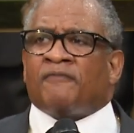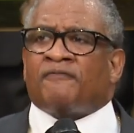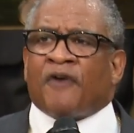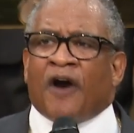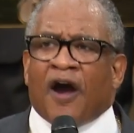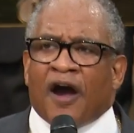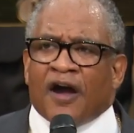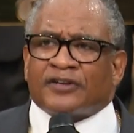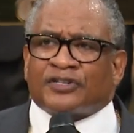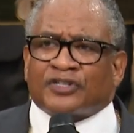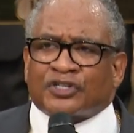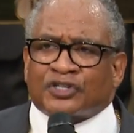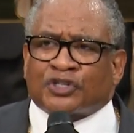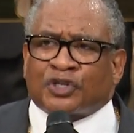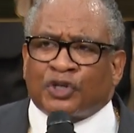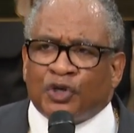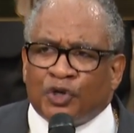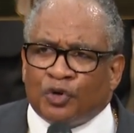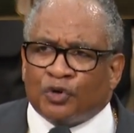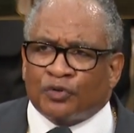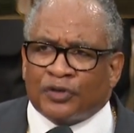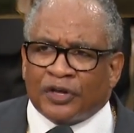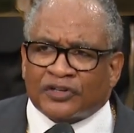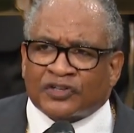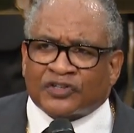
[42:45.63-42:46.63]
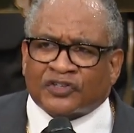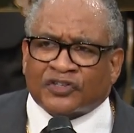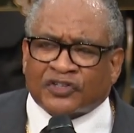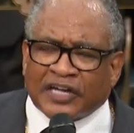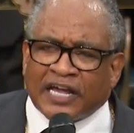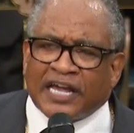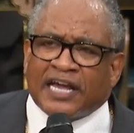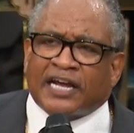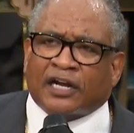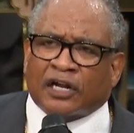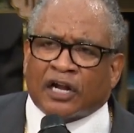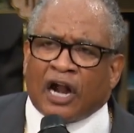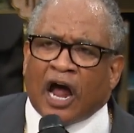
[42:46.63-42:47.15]
verse 2, the
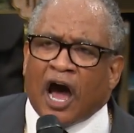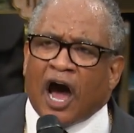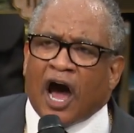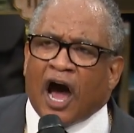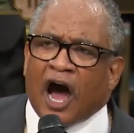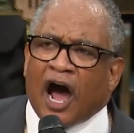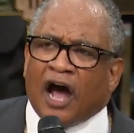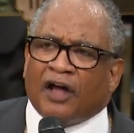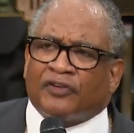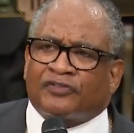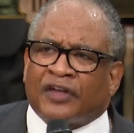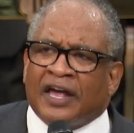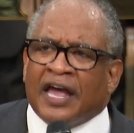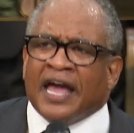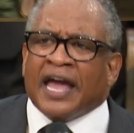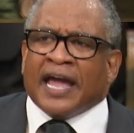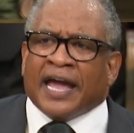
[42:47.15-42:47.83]
C clause,